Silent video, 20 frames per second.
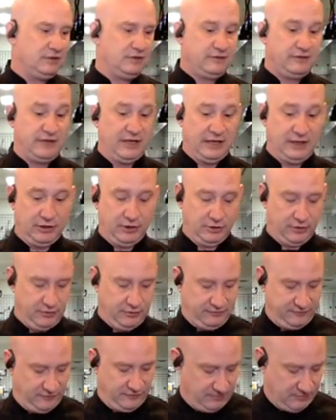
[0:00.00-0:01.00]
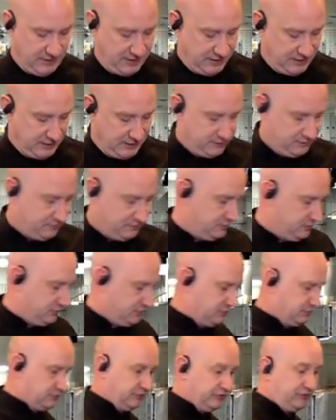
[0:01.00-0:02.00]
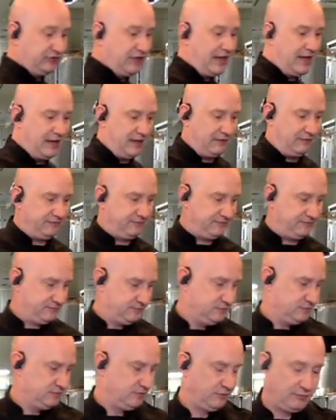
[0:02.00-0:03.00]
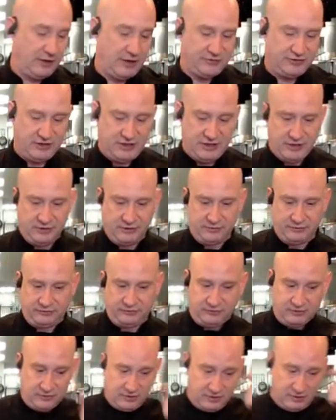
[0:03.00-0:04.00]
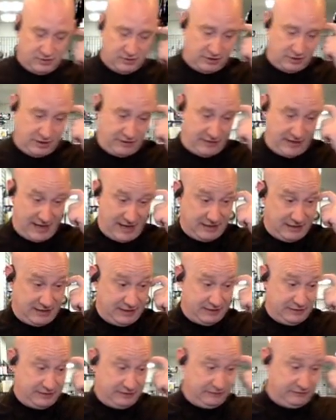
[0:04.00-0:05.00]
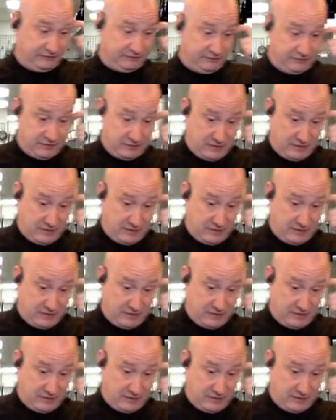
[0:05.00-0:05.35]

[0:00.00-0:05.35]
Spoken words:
that I learned from my staff throughout the years, and that is